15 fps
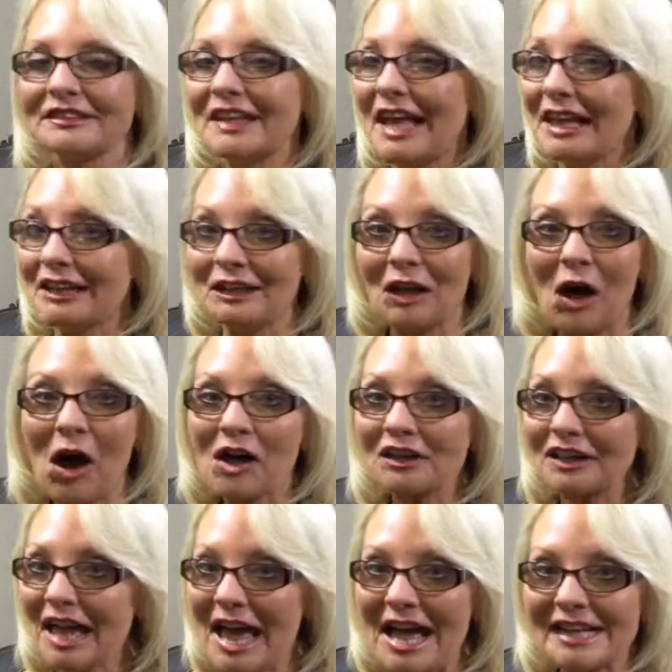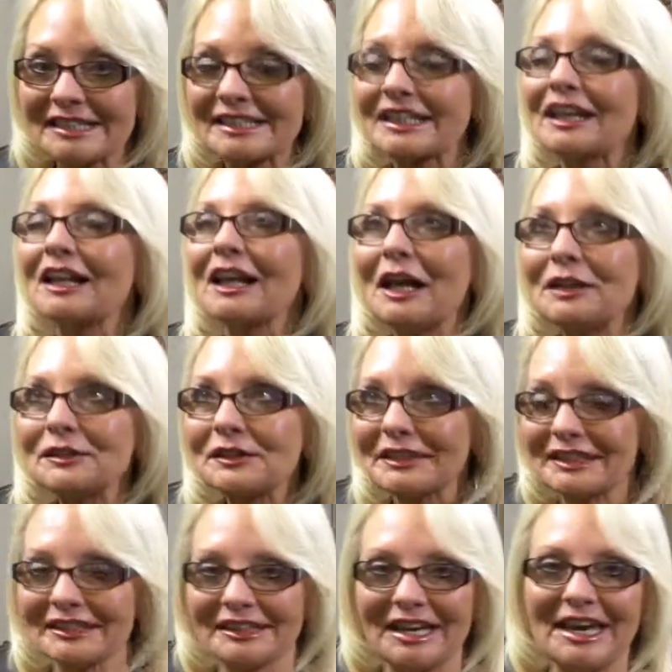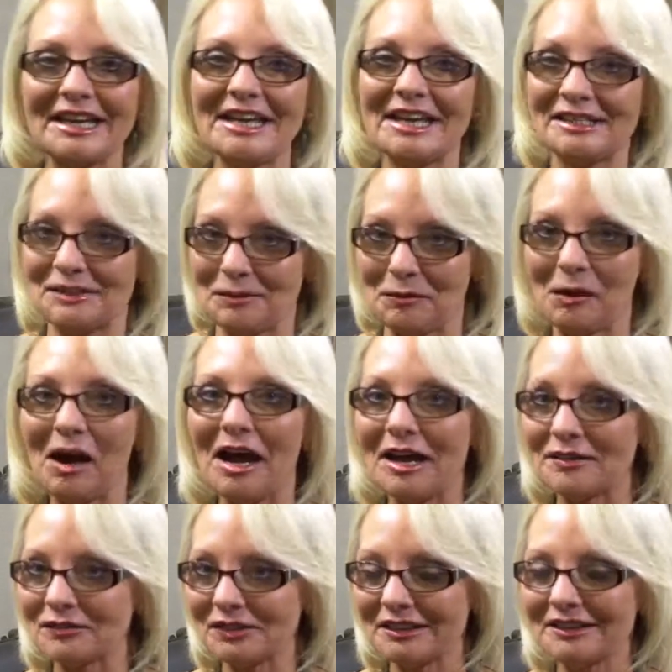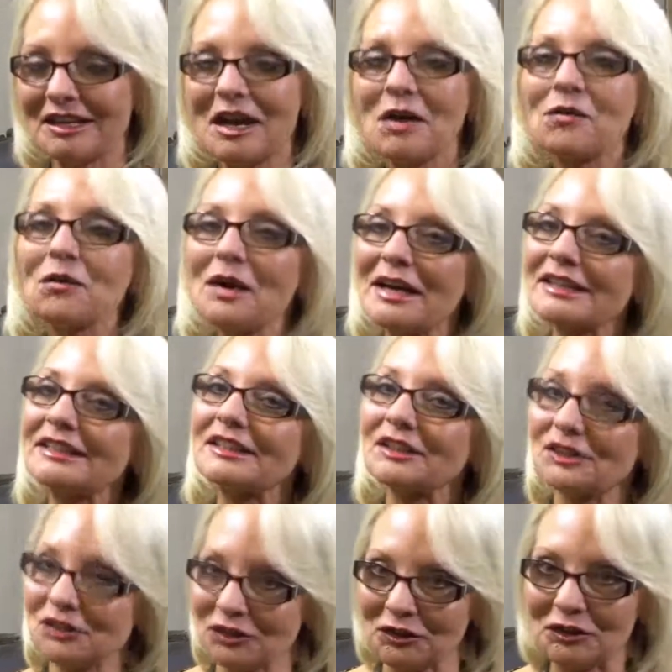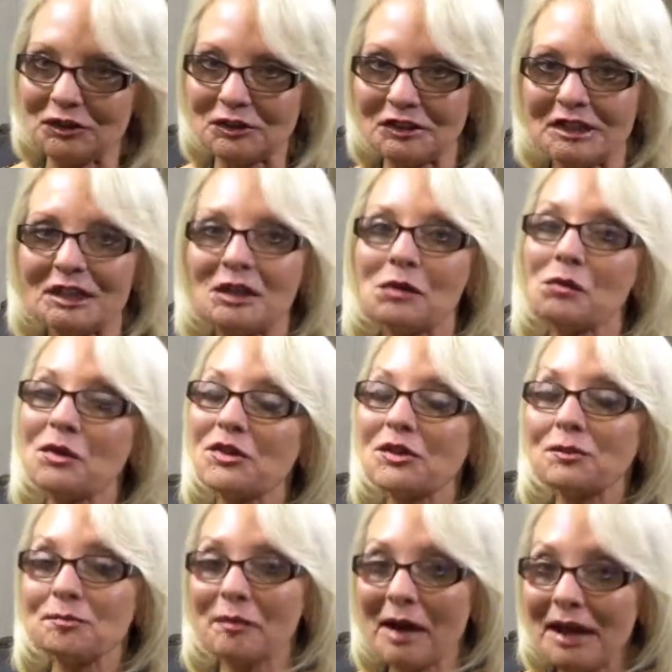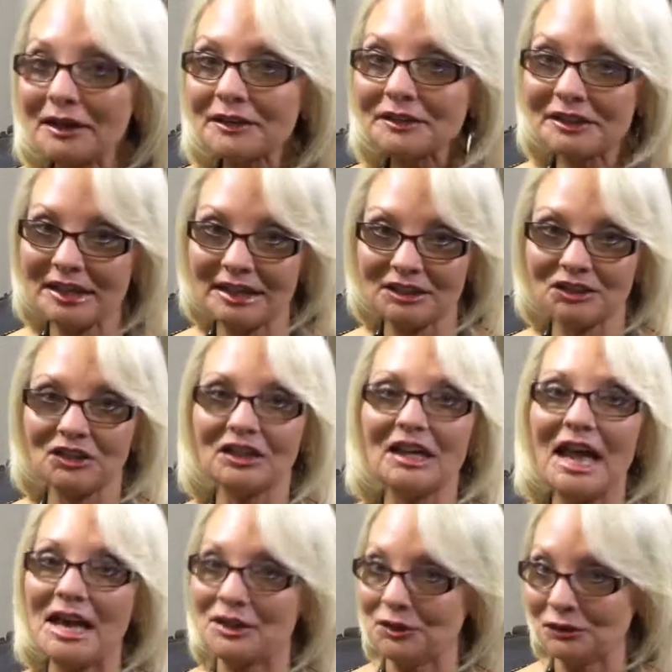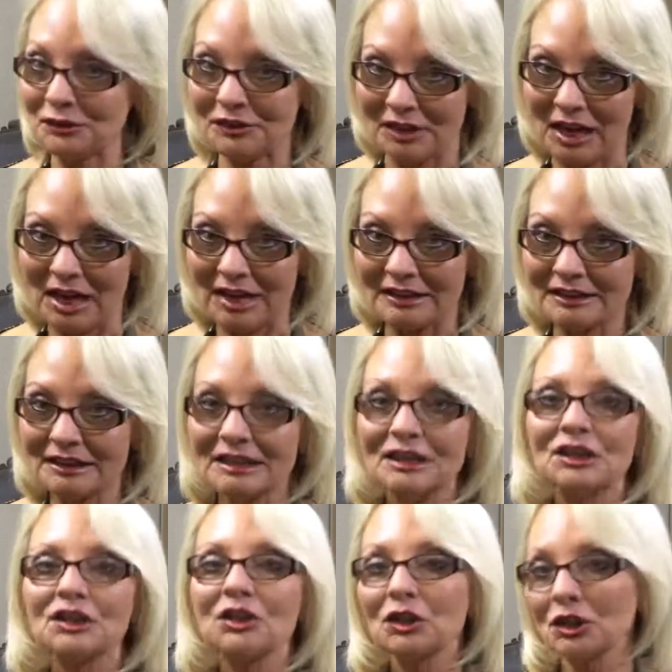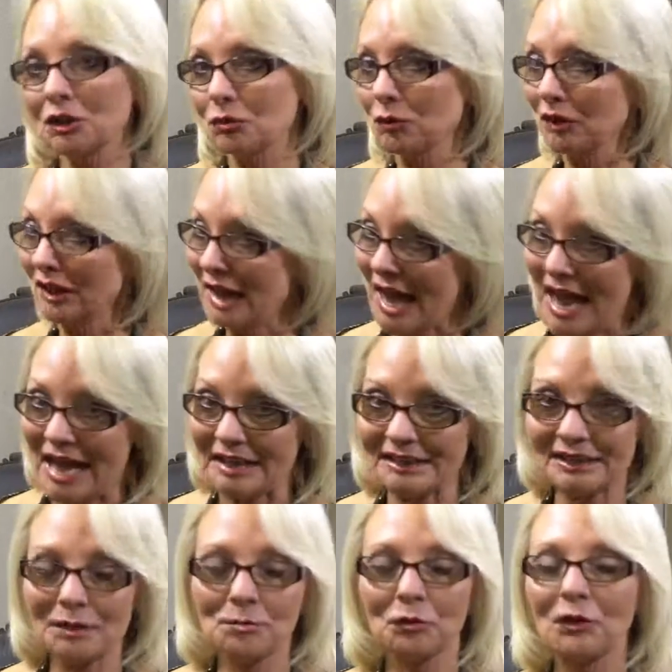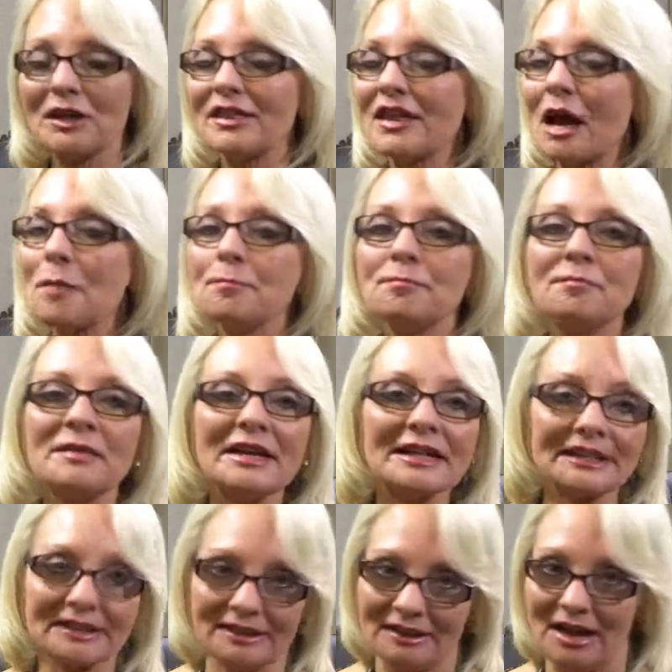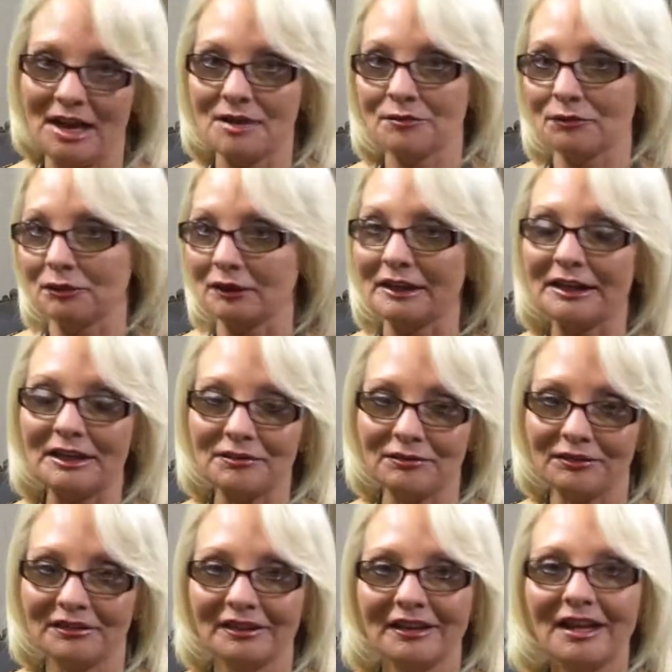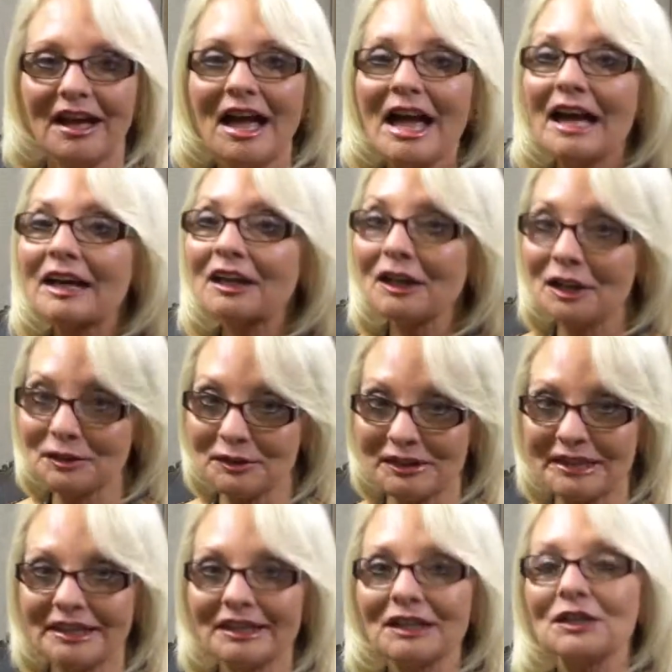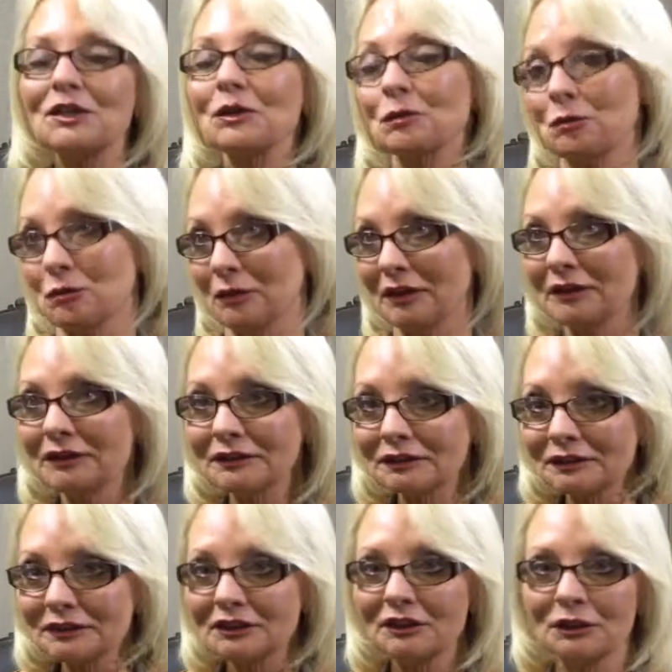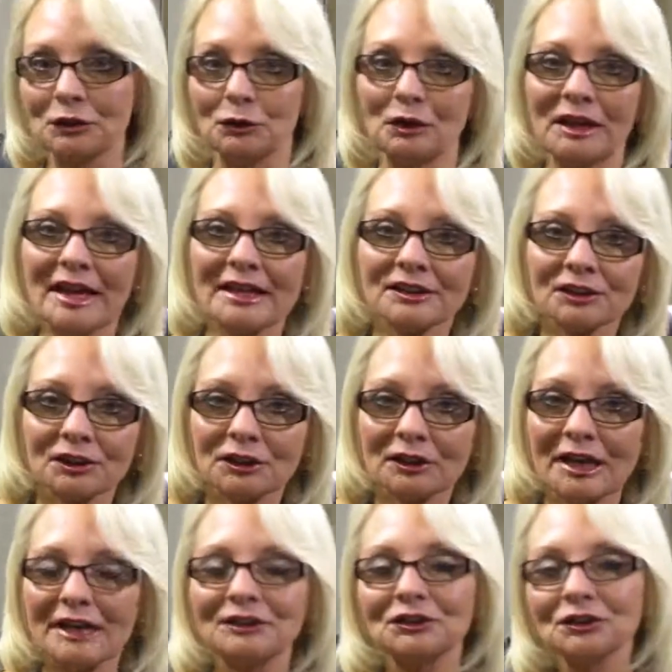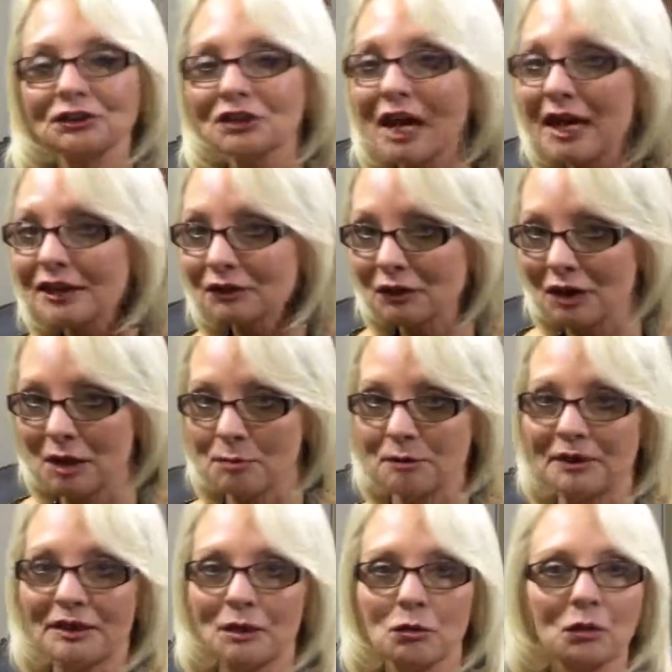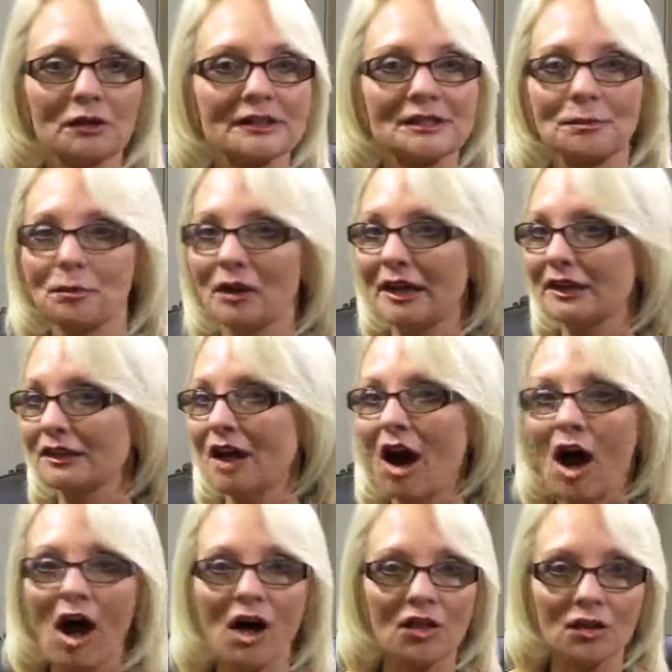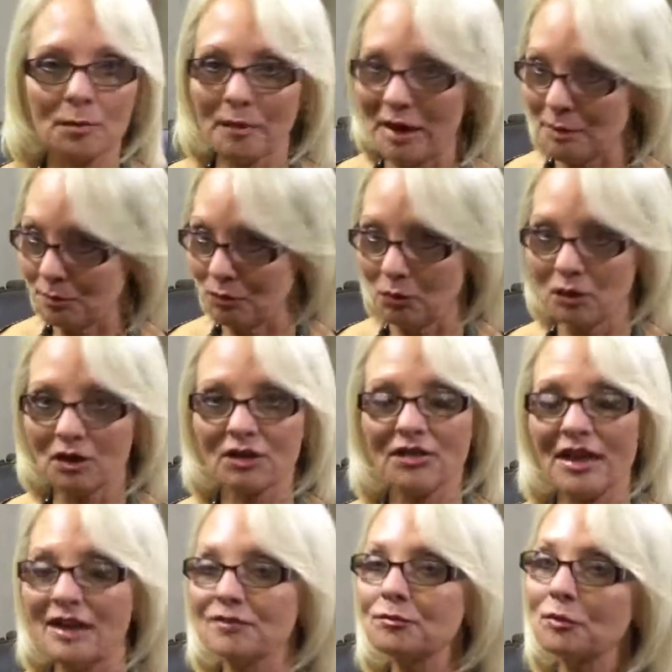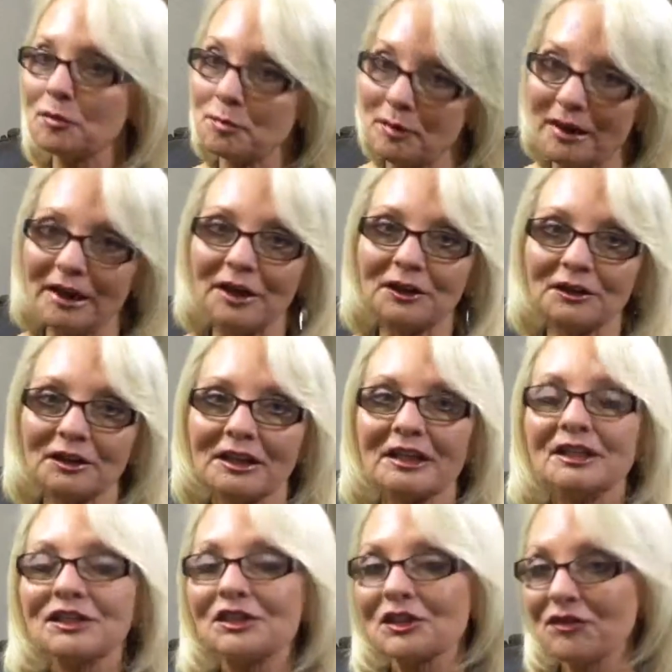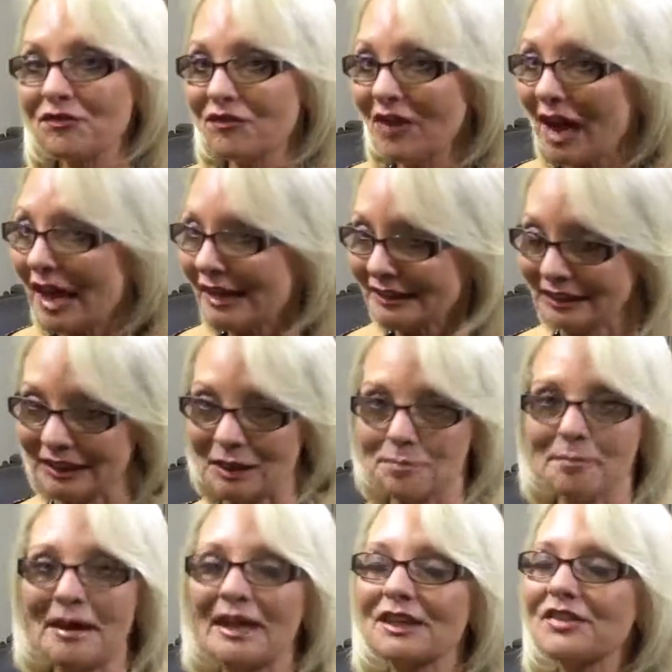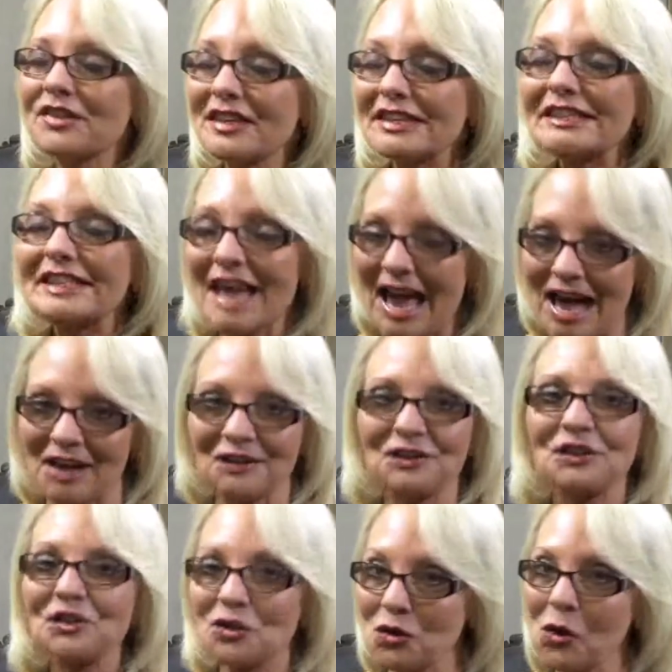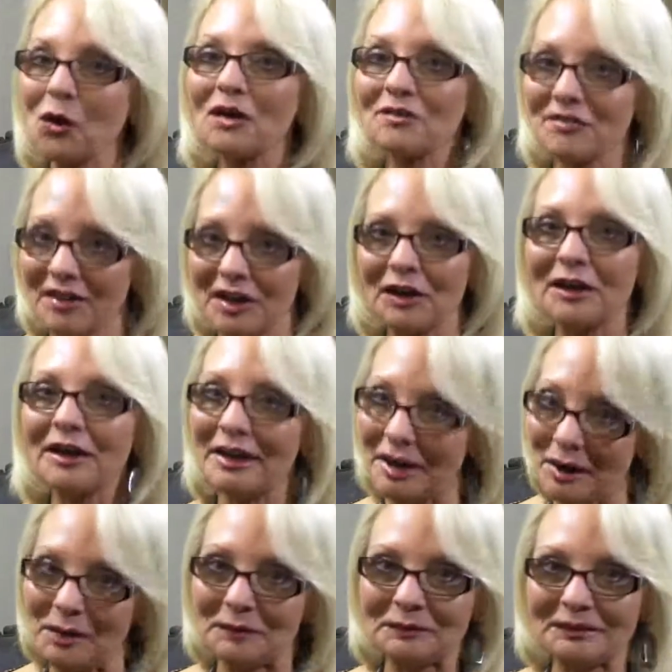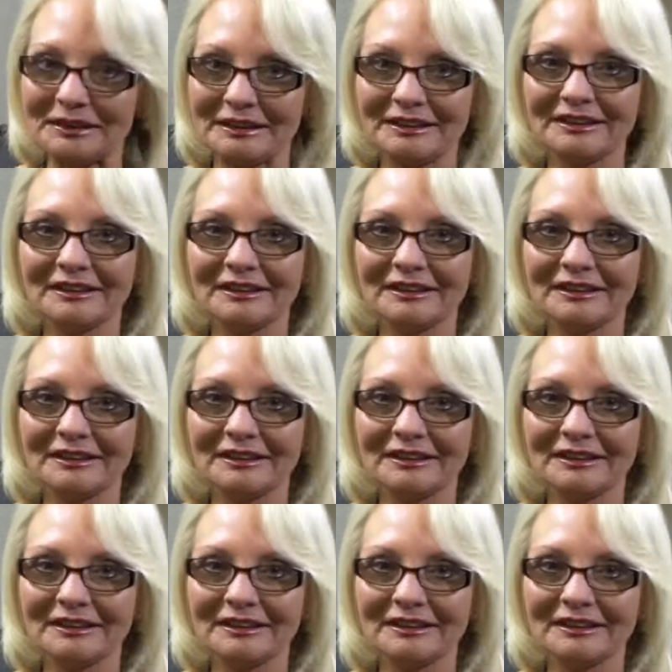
At long last, closing day has arrived. Rest assured, with your buyer's agent at your side, you can relax and breathe a big sigh of relief. At closing, your realtor, your lender, and your title company will explain all the paperwork they've prepared to finally make this house your very own.